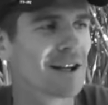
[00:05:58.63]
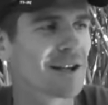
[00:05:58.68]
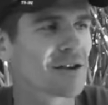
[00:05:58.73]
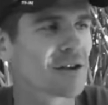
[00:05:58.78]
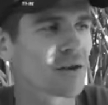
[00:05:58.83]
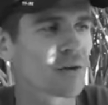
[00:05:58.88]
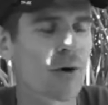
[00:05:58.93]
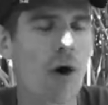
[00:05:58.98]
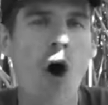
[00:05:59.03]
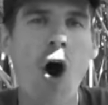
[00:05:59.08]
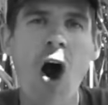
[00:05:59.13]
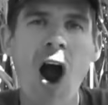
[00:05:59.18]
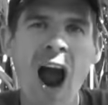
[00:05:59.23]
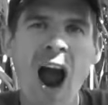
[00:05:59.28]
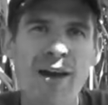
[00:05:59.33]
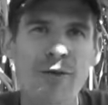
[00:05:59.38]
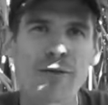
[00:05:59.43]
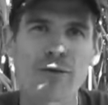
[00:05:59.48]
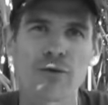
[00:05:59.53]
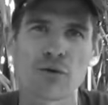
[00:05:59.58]
Just
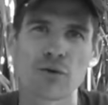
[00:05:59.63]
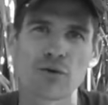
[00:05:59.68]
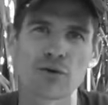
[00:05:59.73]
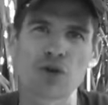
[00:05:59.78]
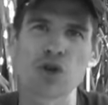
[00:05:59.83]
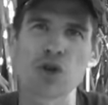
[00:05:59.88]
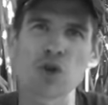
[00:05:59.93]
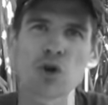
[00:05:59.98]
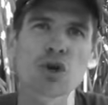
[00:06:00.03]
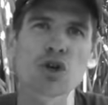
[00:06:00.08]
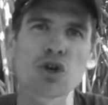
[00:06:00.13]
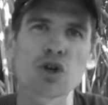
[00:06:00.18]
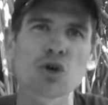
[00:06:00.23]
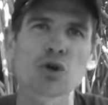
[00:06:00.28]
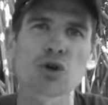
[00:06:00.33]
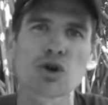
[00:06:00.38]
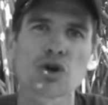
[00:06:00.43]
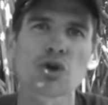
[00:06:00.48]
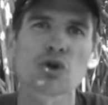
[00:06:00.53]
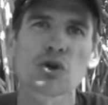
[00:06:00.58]
high fruit. Sugar,
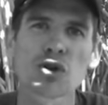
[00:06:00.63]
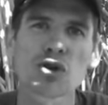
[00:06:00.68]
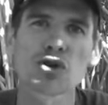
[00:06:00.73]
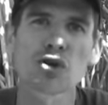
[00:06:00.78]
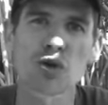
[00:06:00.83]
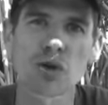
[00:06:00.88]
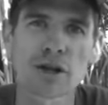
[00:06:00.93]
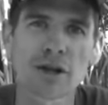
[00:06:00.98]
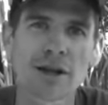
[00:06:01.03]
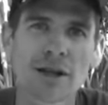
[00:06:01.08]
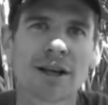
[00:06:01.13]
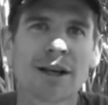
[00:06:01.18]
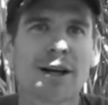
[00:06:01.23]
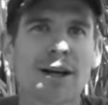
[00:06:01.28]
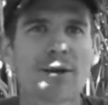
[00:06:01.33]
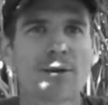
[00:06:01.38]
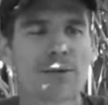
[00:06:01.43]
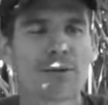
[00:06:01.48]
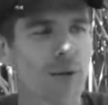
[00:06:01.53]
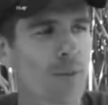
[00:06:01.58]
sugar, sugar, sugar
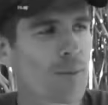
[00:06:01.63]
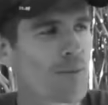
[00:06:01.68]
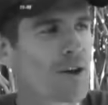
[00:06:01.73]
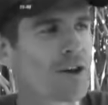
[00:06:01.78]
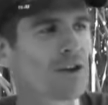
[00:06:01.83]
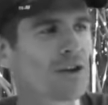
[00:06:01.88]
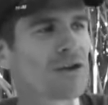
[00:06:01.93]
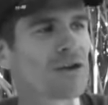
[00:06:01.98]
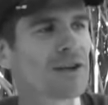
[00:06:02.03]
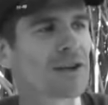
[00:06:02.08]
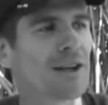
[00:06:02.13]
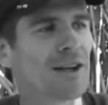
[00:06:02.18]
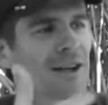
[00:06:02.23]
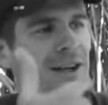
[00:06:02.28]
from these